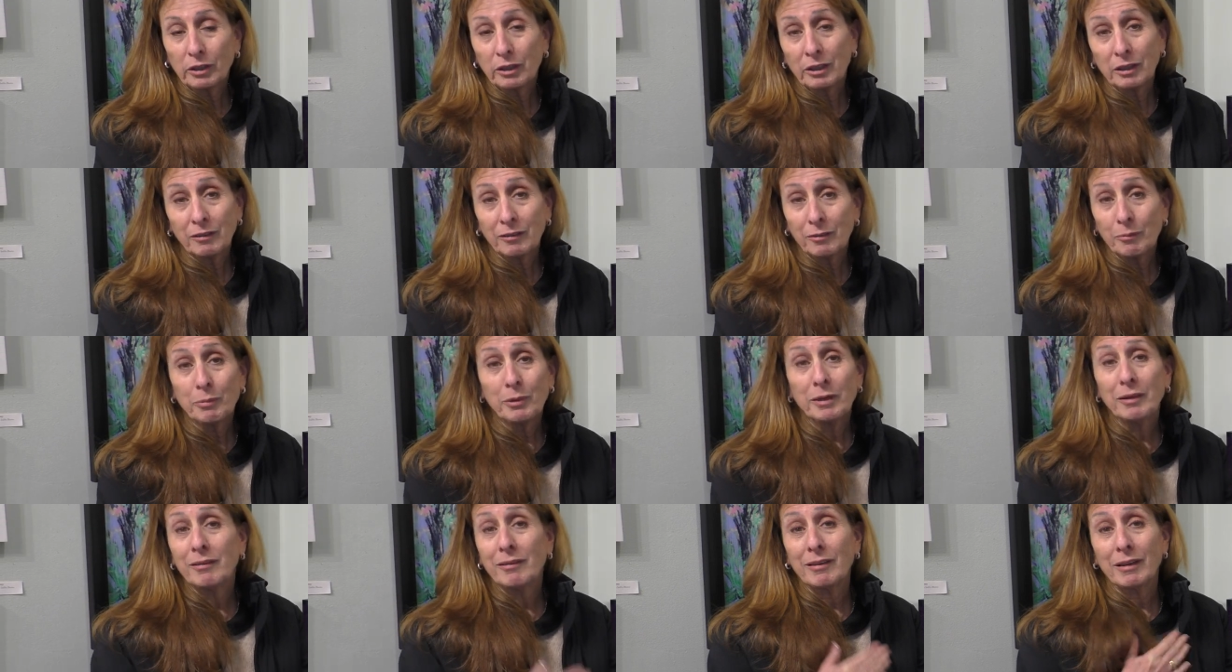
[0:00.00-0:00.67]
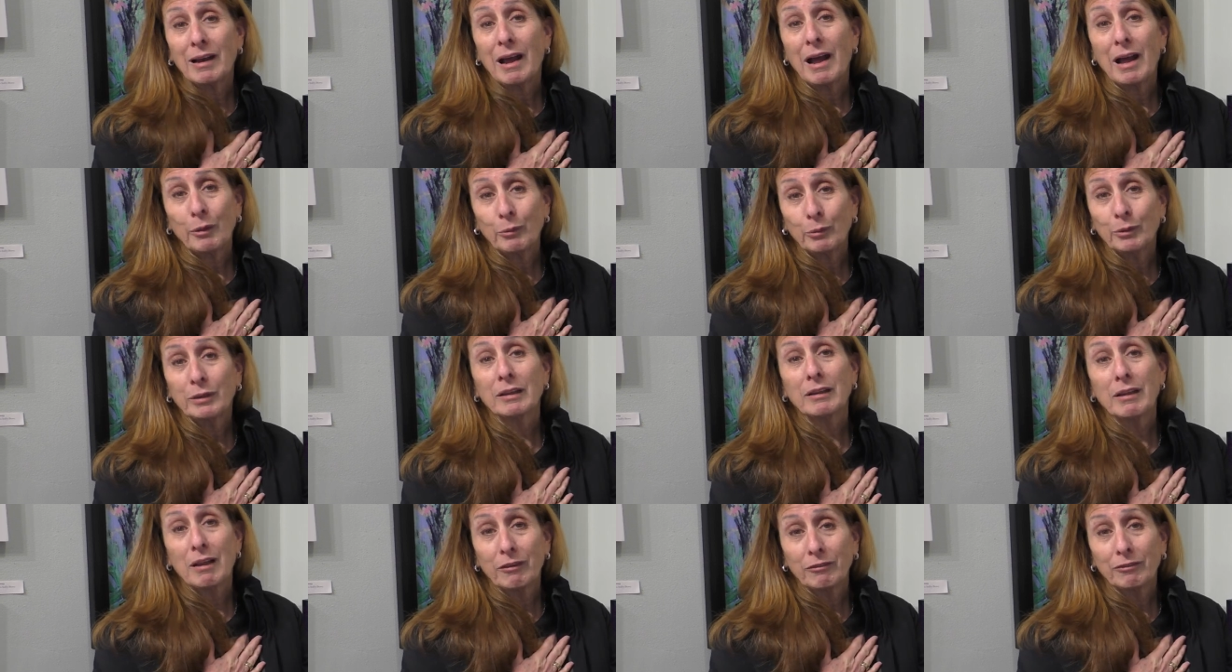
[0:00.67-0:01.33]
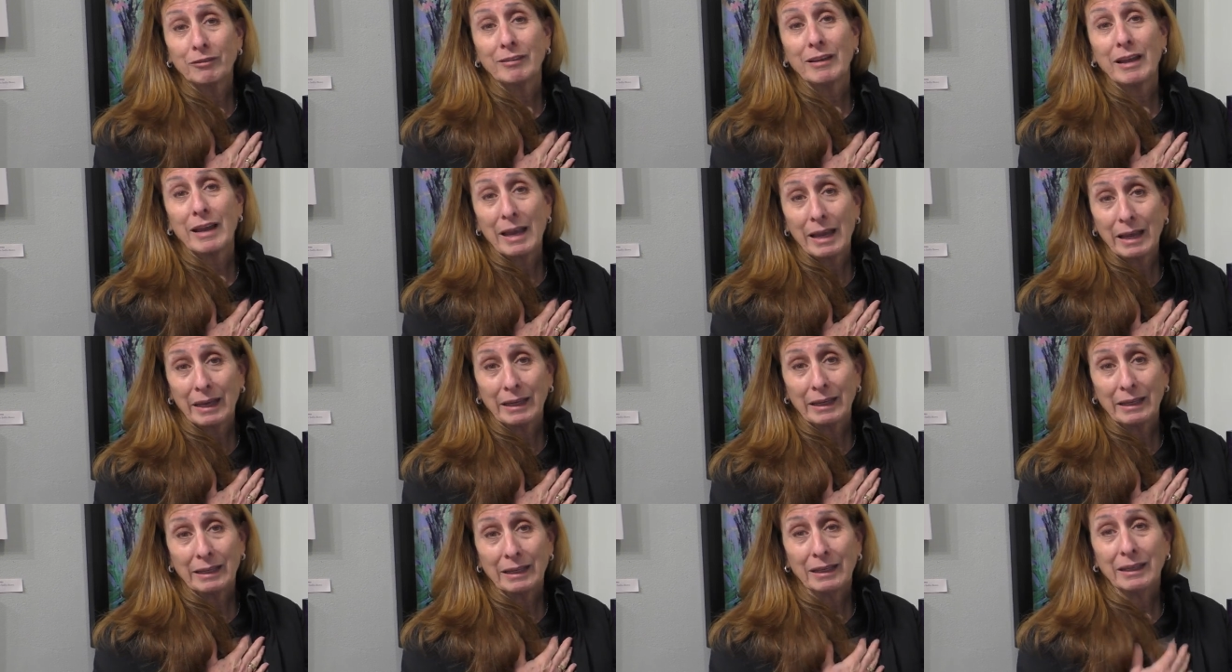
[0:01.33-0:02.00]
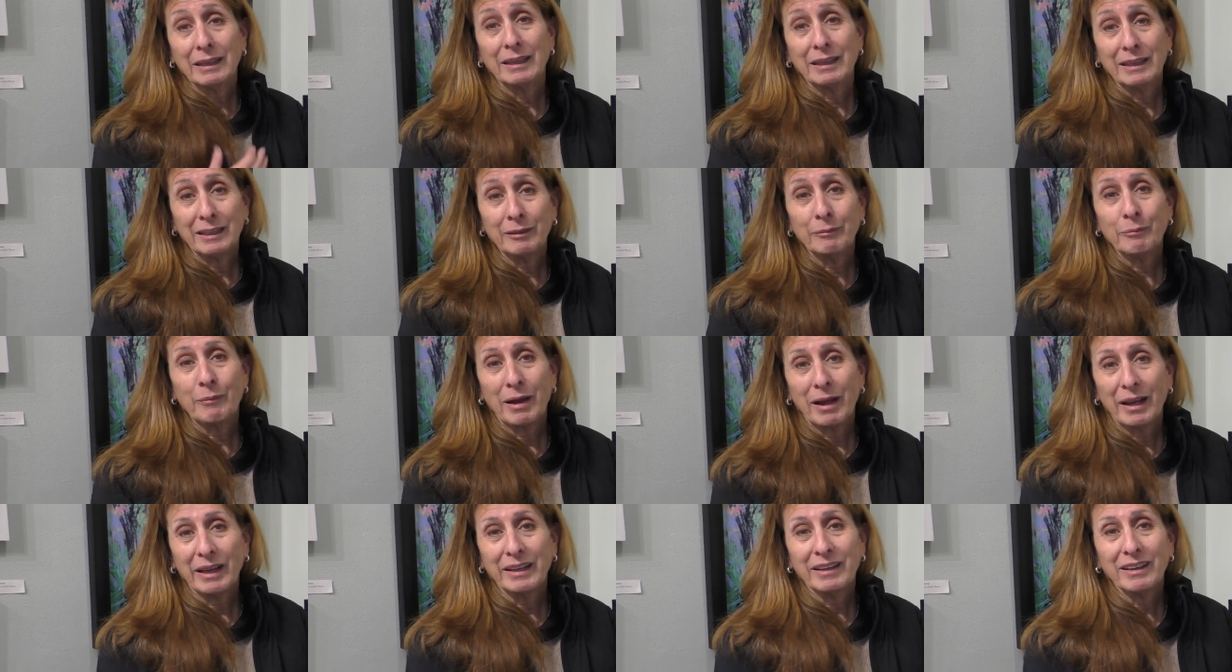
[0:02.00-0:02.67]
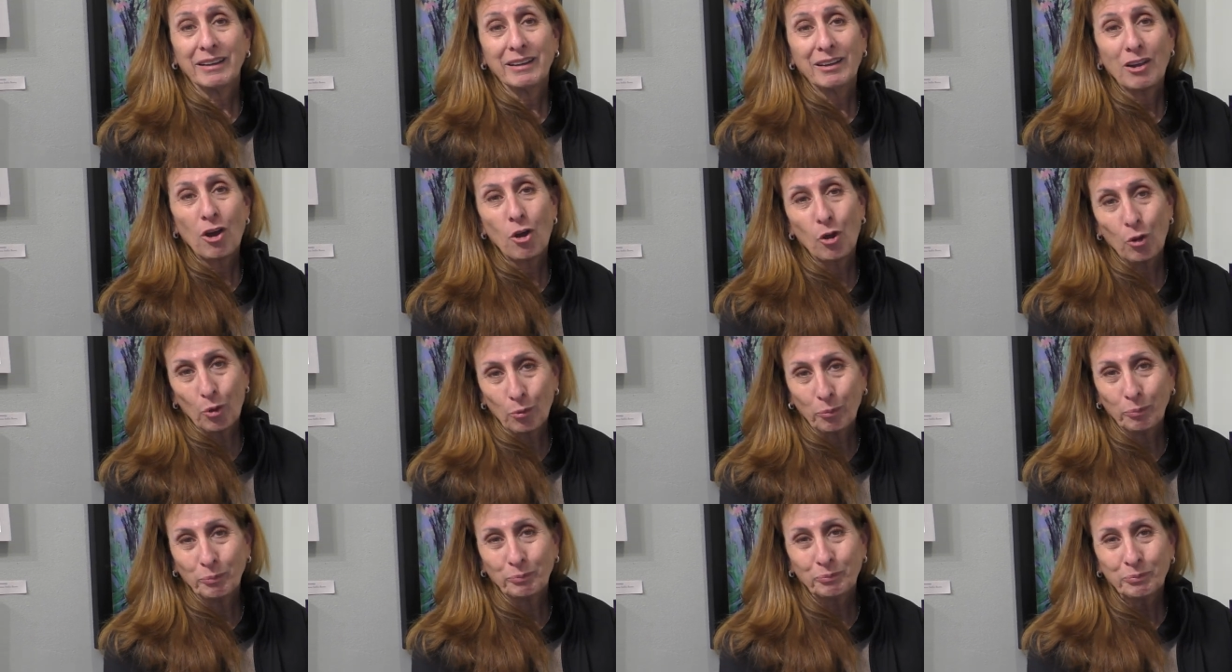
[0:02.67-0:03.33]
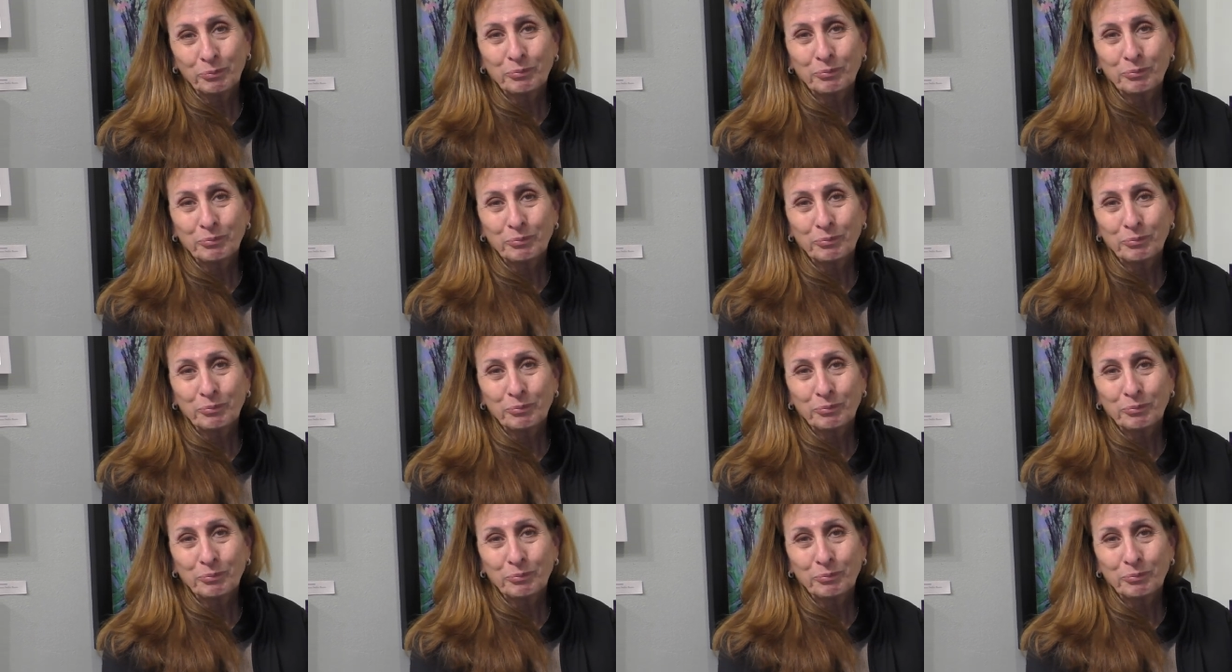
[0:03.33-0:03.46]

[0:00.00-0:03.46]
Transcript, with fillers: It's a piece that I would love to hang in my home.